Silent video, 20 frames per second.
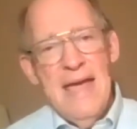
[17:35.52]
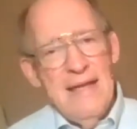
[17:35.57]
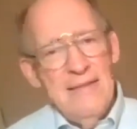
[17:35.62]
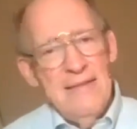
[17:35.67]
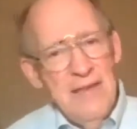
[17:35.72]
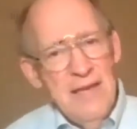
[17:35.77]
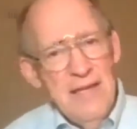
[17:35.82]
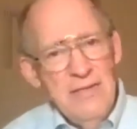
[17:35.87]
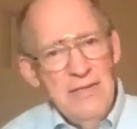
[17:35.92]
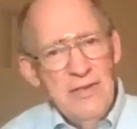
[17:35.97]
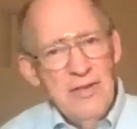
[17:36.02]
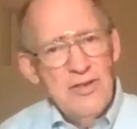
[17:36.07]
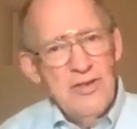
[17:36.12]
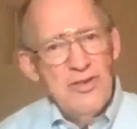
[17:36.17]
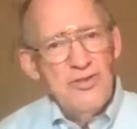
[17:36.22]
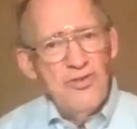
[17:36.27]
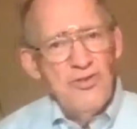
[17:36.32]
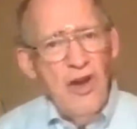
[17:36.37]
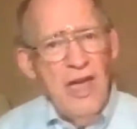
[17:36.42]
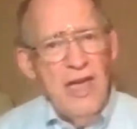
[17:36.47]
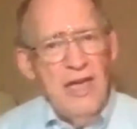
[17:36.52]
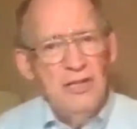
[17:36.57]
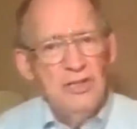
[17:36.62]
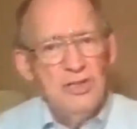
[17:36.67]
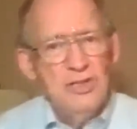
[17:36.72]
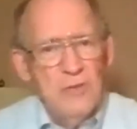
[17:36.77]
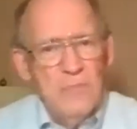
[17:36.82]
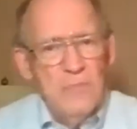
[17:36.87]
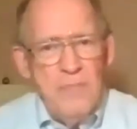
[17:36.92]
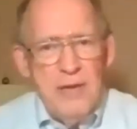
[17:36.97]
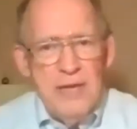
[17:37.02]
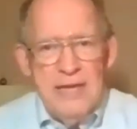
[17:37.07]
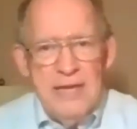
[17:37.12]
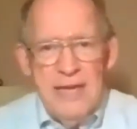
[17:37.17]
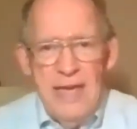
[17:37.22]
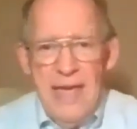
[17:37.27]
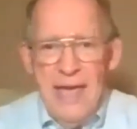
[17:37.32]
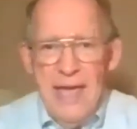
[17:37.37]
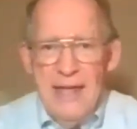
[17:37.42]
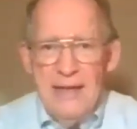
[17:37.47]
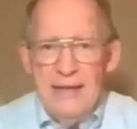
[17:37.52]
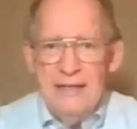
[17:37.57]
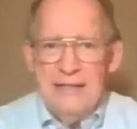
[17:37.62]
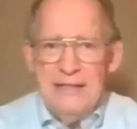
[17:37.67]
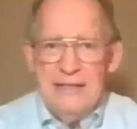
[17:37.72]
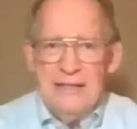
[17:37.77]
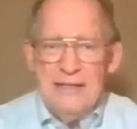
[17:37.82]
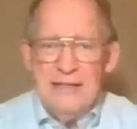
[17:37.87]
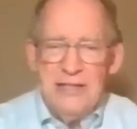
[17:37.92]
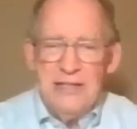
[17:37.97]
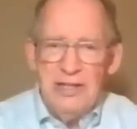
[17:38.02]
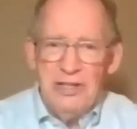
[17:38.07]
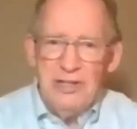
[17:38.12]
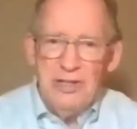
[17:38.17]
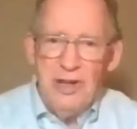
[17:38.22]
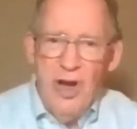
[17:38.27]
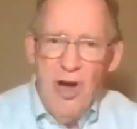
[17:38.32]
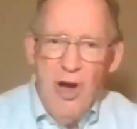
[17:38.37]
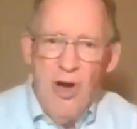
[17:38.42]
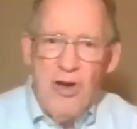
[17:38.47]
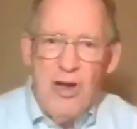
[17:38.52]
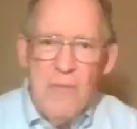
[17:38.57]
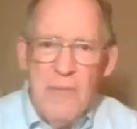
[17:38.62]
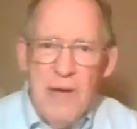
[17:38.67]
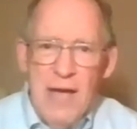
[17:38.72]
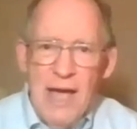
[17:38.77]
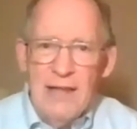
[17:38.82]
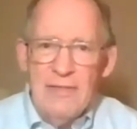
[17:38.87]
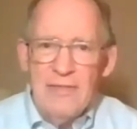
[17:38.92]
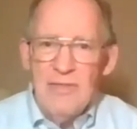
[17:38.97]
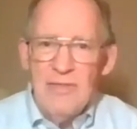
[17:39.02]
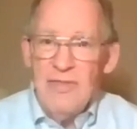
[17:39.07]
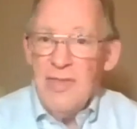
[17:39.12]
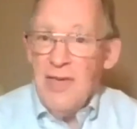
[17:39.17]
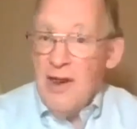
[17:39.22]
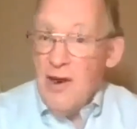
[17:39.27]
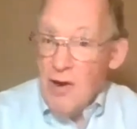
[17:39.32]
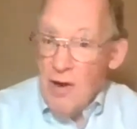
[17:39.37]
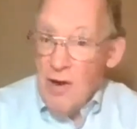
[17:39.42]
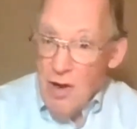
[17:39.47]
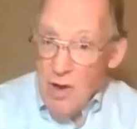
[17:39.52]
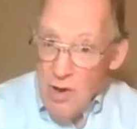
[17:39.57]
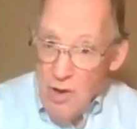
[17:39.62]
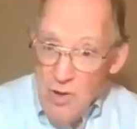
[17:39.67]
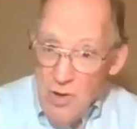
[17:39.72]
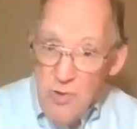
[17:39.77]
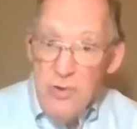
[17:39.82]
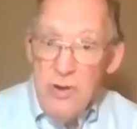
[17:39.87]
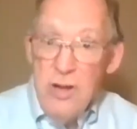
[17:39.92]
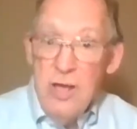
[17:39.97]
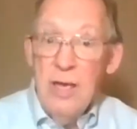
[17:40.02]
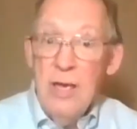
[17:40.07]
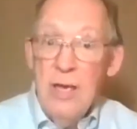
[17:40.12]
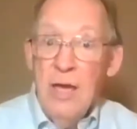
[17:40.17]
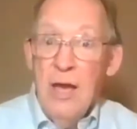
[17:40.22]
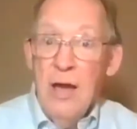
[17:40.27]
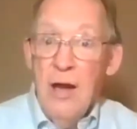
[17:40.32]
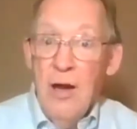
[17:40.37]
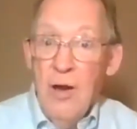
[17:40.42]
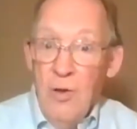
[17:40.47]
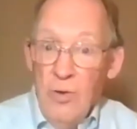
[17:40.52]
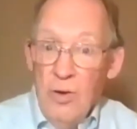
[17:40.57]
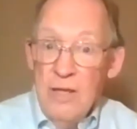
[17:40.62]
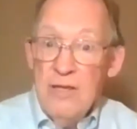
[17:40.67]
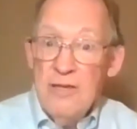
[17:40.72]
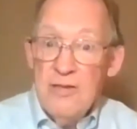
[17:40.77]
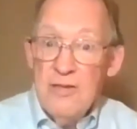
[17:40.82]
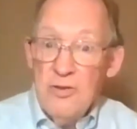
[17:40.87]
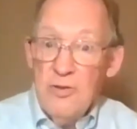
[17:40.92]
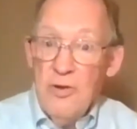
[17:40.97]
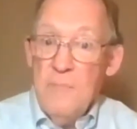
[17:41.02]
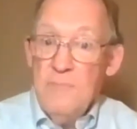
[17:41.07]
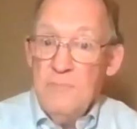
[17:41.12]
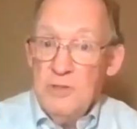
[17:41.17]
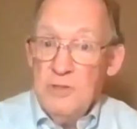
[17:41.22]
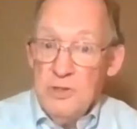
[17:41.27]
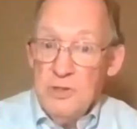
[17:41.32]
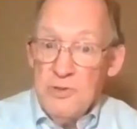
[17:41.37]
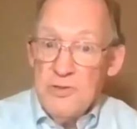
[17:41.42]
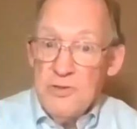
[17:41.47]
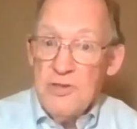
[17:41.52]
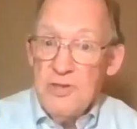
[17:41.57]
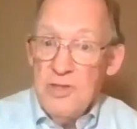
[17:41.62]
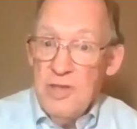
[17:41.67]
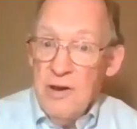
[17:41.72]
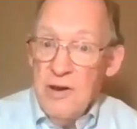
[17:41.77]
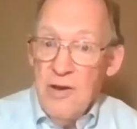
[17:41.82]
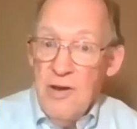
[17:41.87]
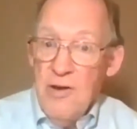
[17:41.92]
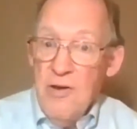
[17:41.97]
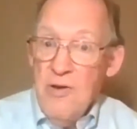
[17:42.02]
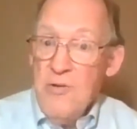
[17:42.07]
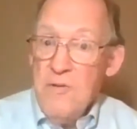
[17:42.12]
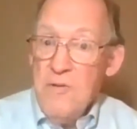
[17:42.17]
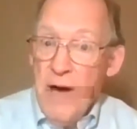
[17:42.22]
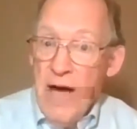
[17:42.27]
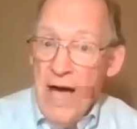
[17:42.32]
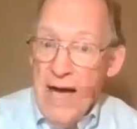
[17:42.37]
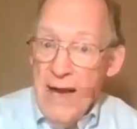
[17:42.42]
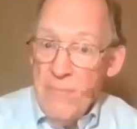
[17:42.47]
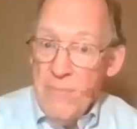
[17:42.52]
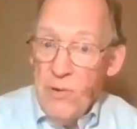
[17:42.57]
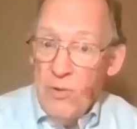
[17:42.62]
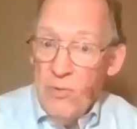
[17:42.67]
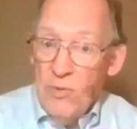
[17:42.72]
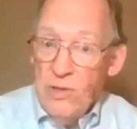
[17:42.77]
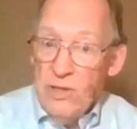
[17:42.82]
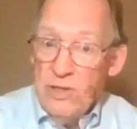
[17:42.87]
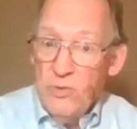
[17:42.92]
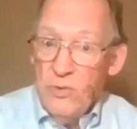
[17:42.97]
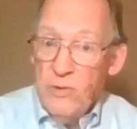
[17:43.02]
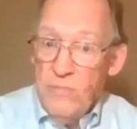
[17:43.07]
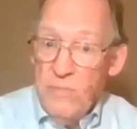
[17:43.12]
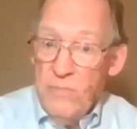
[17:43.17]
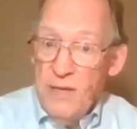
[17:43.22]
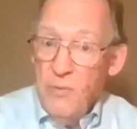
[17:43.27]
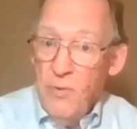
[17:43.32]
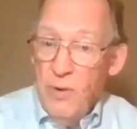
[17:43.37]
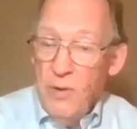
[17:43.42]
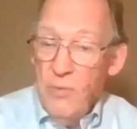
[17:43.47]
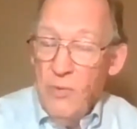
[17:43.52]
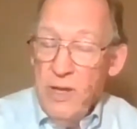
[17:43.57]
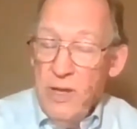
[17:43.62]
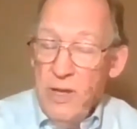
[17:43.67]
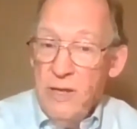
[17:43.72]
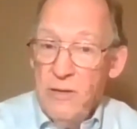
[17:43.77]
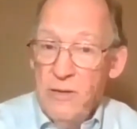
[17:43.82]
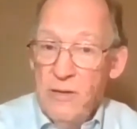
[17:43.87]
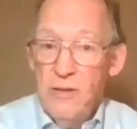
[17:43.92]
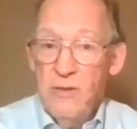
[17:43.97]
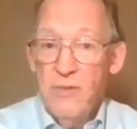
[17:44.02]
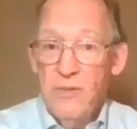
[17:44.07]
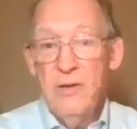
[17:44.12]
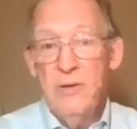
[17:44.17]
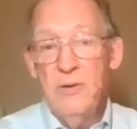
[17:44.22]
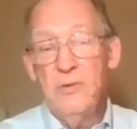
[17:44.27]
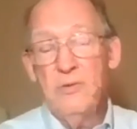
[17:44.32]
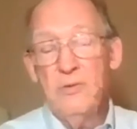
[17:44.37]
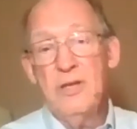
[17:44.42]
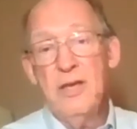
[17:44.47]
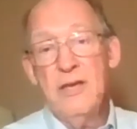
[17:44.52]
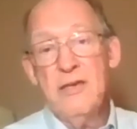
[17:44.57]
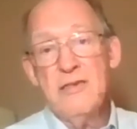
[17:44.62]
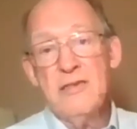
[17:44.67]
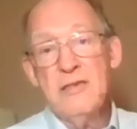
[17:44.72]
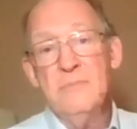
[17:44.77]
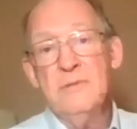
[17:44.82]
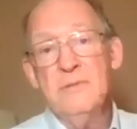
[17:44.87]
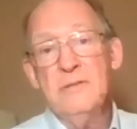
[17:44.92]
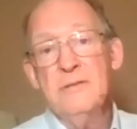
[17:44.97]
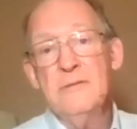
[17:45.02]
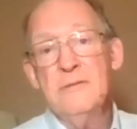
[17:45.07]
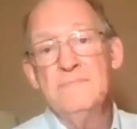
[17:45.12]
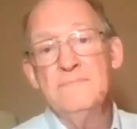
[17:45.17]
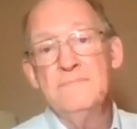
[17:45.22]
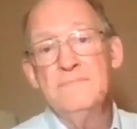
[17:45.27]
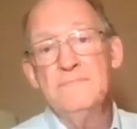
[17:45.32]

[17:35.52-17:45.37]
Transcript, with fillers: And then the stranger began to talk about their own holy scriptures, their own Bible, which would be what we call the Old Testament.